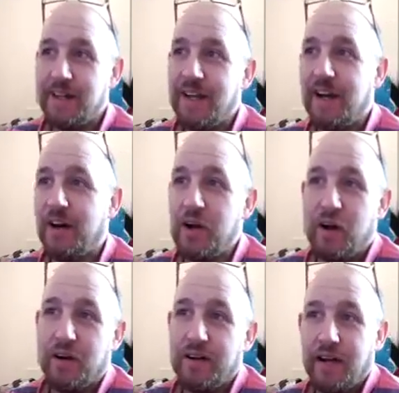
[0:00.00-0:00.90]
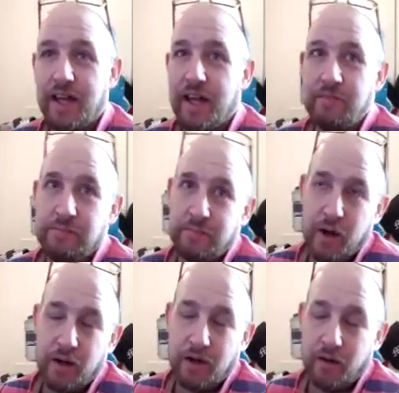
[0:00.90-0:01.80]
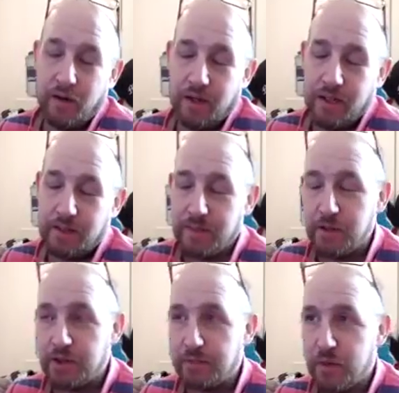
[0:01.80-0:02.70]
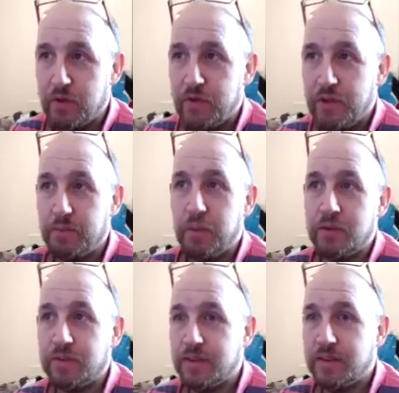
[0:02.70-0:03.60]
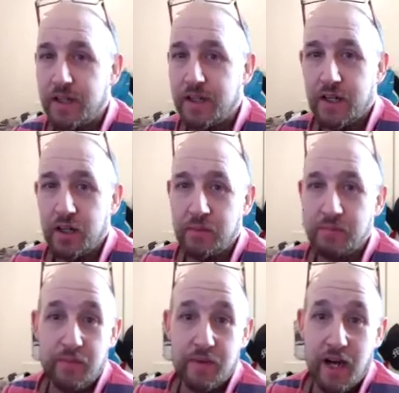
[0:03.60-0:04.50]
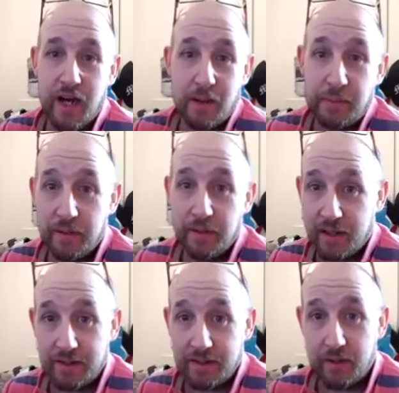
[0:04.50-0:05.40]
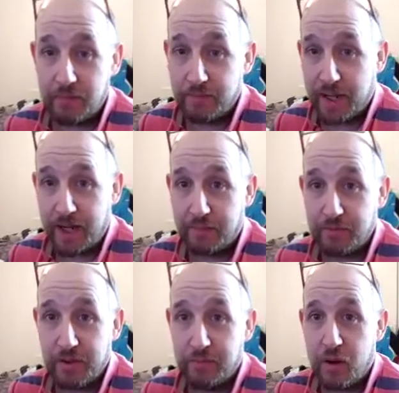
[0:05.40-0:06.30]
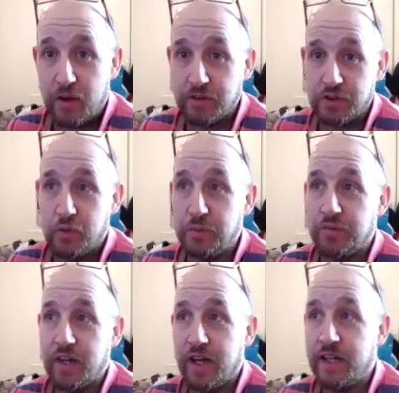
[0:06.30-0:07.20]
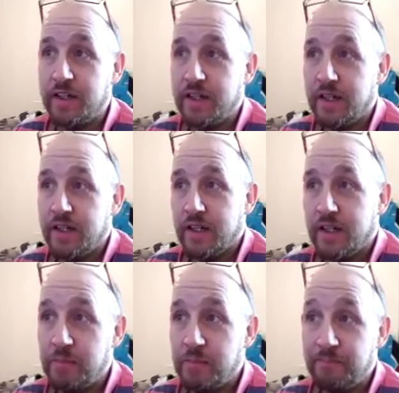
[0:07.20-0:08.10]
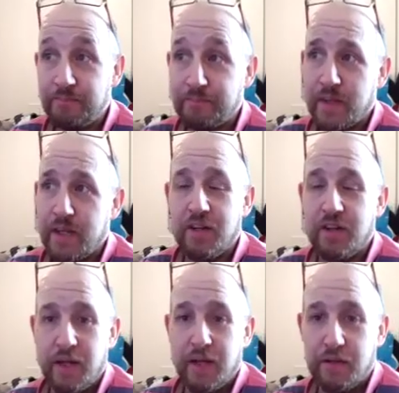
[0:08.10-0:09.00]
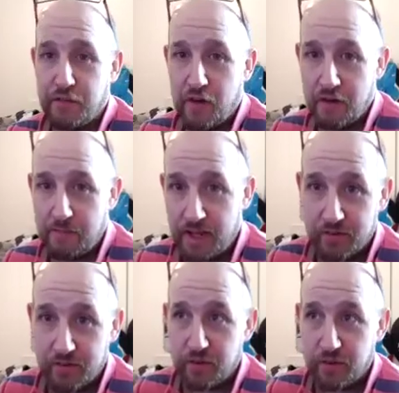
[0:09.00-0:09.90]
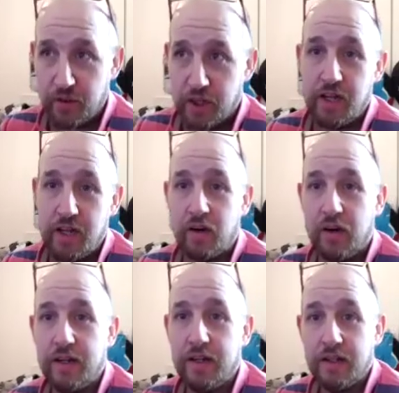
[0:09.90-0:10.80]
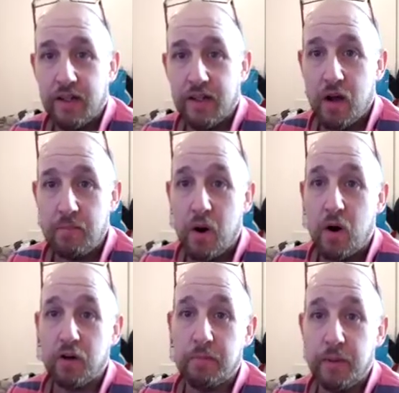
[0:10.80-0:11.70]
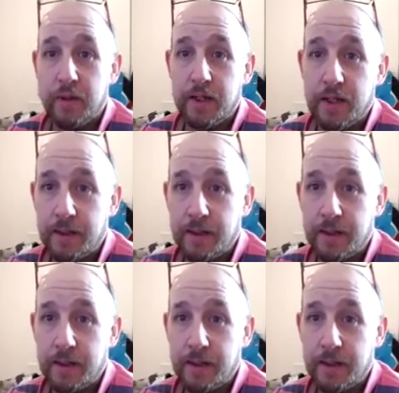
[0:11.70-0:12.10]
I again, Ocean Murphy's books, up in it, you know, back up to the mile, as Sean was saying. He's up another £5, so he's on a career high mark, but